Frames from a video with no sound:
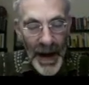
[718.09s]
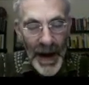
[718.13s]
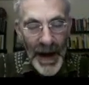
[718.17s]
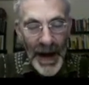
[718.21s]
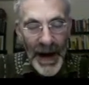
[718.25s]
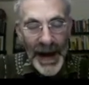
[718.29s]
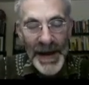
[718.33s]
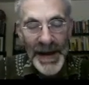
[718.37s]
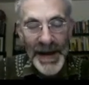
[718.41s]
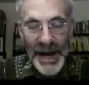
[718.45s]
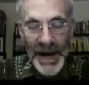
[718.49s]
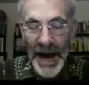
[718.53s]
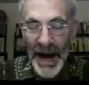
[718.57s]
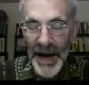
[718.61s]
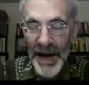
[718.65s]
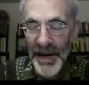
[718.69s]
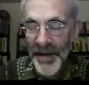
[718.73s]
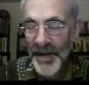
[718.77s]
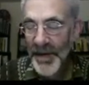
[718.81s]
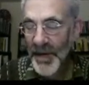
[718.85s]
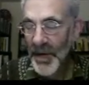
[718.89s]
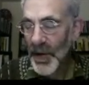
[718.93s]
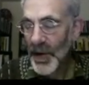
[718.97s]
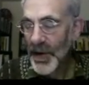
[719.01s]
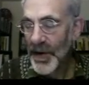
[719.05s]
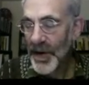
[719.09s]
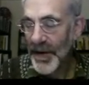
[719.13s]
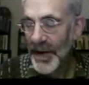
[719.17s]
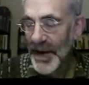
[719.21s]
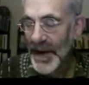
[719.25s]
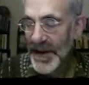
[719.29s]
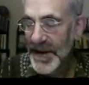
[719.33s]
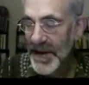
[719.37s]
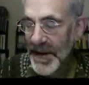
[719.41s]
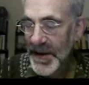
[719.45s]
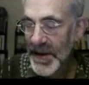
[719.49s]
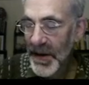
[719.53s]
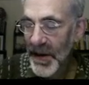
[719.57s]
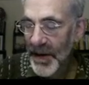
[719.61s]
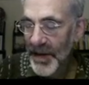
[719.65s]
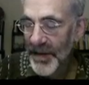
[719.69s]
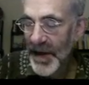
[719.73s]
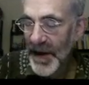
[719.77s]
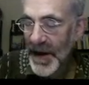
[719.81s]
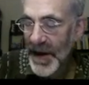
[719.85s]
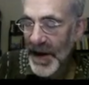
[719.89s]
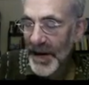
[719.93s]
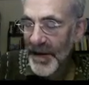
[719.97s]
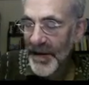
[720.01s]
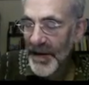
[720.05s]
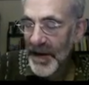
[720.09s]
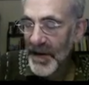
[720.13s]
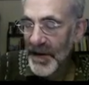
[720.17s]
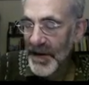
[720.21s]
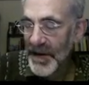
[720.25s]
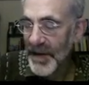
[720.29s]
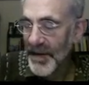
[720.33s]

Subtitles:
And if you look at this, it's not very difficult